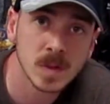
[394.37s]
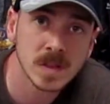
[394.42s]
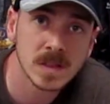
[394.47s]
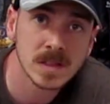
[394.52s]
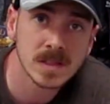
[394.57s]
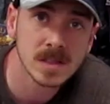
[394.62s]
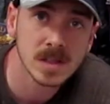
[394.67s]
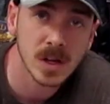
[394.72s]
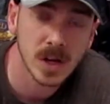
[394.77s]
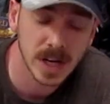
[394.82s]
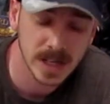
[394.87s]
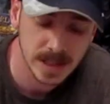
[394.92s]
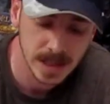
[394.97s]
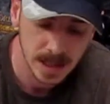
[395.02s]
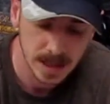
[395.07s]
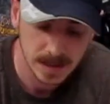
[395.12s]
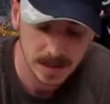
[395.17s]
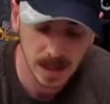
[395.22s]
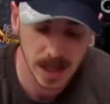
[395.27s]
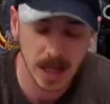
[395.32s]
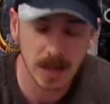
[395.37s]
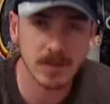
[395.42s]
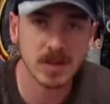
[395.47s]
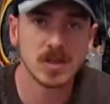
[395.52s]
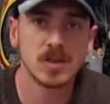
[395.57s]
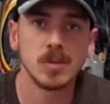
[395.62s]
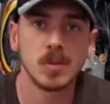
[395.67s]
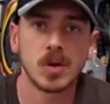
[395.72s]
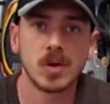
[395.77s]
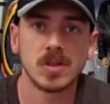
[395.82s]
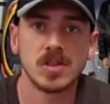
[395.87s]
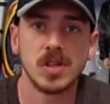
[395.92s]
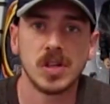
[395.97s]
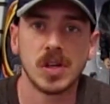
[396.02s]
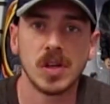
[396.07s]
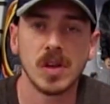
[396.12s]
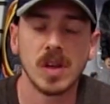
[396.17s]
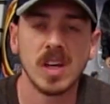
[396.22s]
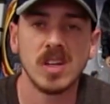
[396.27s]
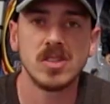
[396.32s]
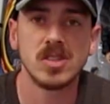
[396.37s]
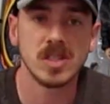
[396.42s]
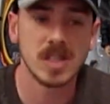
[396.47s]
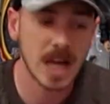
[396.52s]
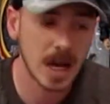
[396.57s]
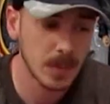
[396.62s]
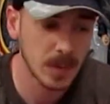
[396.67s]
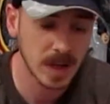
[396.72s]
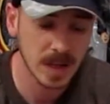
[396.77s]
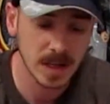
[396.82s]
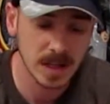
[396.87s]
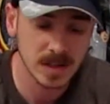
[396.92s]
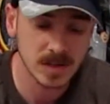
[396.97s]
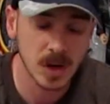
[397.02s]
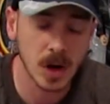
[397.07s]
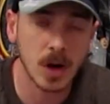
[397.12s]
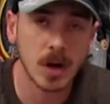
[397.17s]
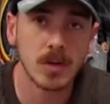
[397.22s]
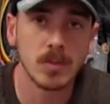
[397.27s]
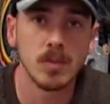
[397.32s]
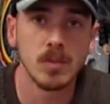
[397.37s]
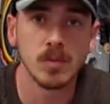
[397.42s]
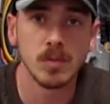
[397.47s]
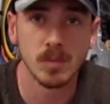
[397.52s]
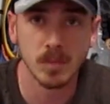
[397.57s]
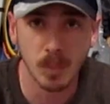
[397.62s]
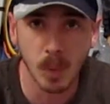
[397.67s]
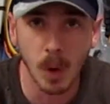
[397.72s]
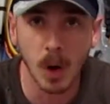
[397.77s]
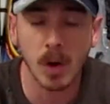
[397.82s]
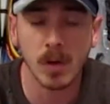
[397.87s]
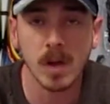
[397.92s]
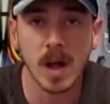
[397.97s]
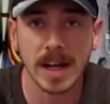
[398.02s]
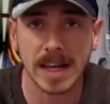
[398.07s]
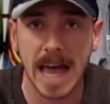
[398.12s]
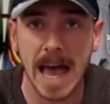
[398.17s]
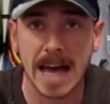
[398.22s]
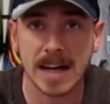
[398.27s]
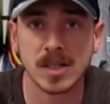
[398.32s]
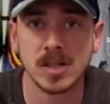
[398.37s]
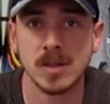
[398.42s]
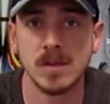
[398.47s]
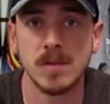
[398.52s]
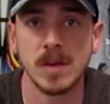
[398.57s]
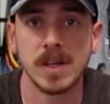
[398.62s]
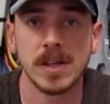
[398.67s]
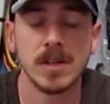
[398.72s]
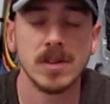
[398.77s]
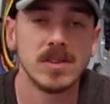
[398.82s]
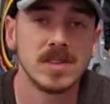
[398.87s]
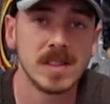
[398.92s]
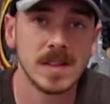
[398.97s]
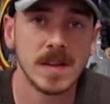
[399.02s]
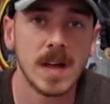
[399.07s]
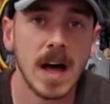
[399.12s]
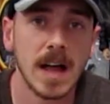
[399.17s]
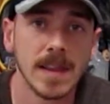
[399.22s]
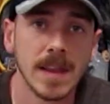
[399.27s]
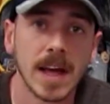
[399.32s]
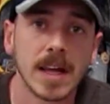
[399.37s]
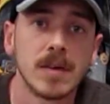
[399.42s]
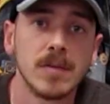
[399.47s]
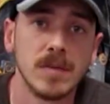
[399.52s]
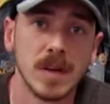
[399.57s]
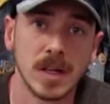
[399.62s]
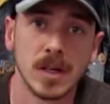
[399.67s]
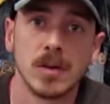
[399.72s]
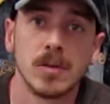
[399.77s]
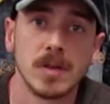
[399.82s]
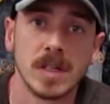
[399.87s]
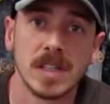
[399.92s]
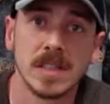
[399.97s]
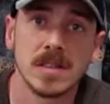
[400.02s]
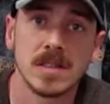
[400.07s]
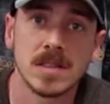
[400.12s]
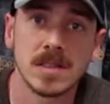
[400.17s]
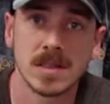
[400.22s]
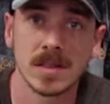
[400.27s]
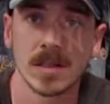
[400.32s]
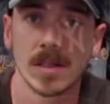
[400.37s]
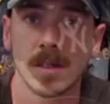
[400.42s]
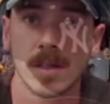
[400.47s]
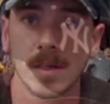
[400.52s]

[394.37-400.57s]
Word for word: with this line, they give us some more articulation. That way these are more like action figures and not like figurines.